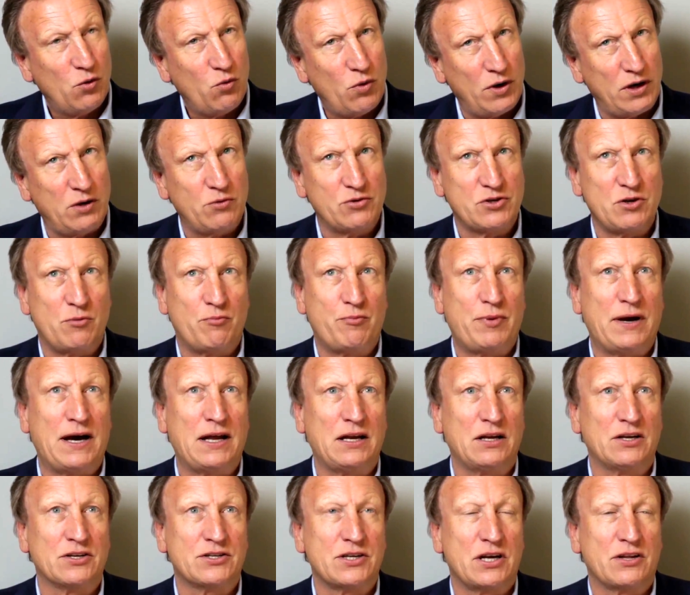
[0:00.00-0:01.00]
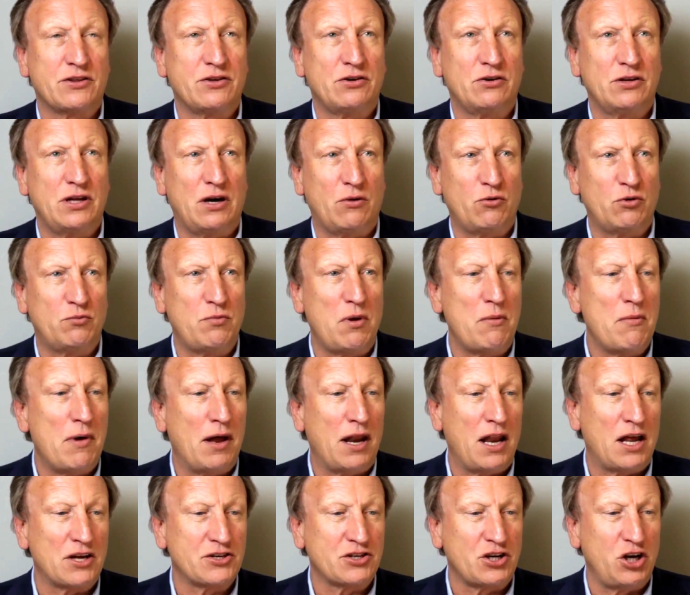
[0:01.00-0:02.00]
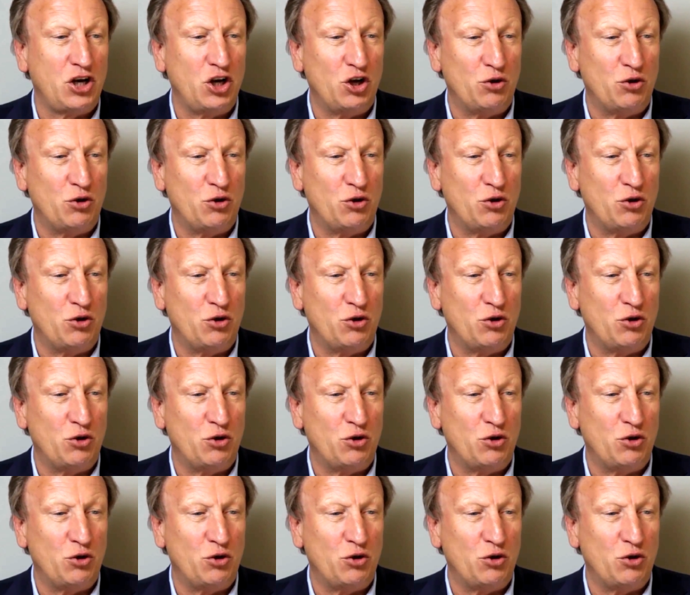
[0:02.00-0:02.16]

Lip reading: when I was at Palace I thought that would be my last